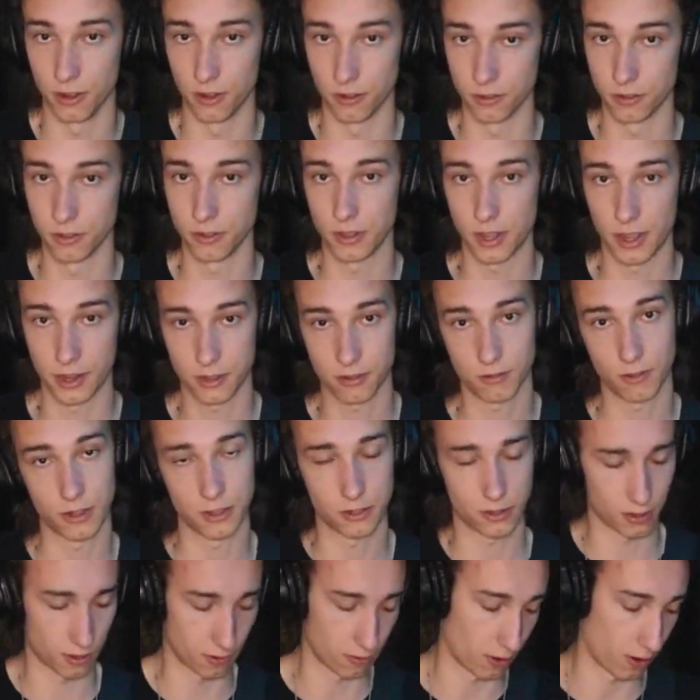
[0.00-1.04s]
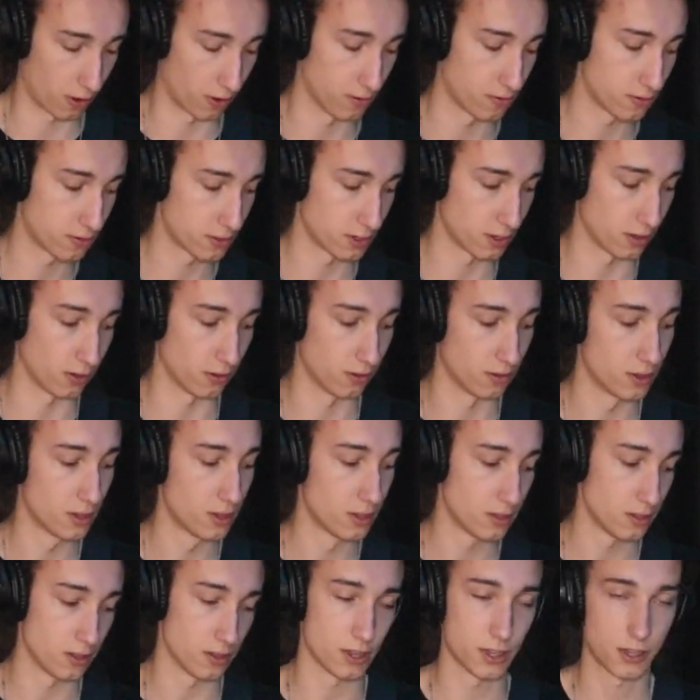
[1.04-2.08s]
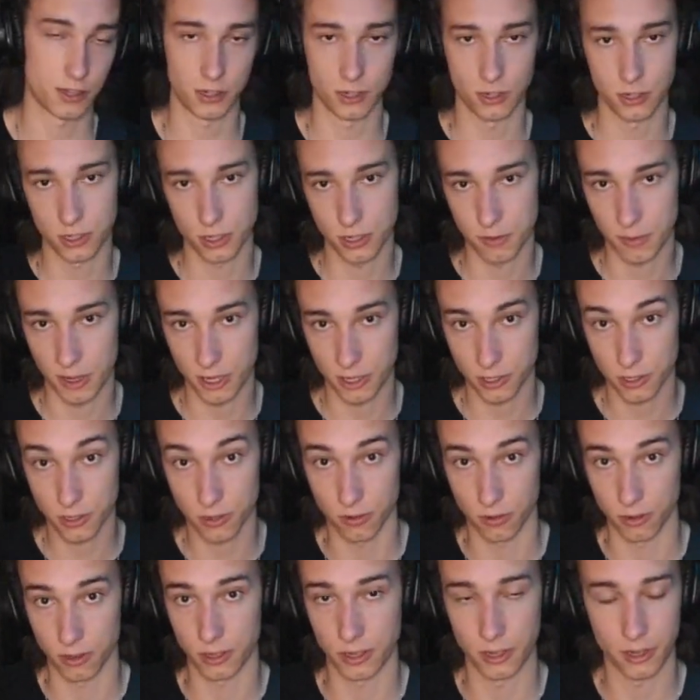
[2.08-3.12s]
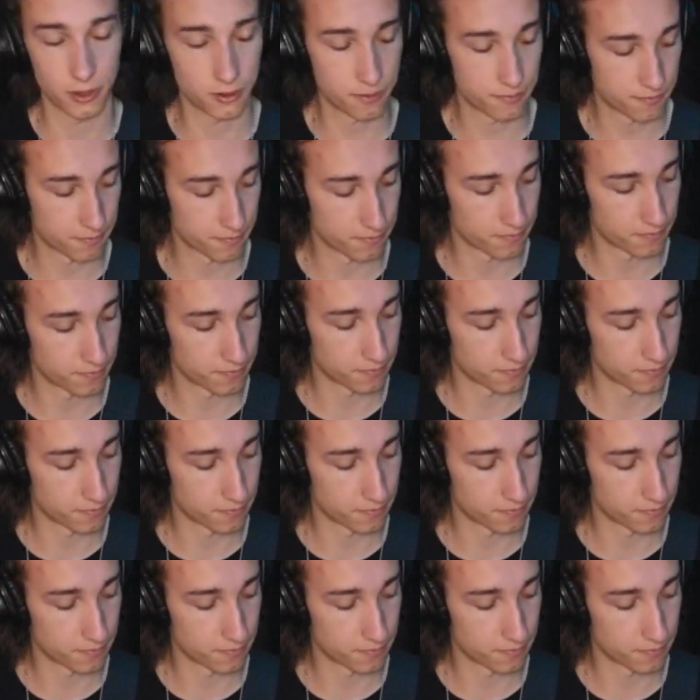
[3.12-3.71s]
you don't do that twice in a row. So you get to your G major chord here.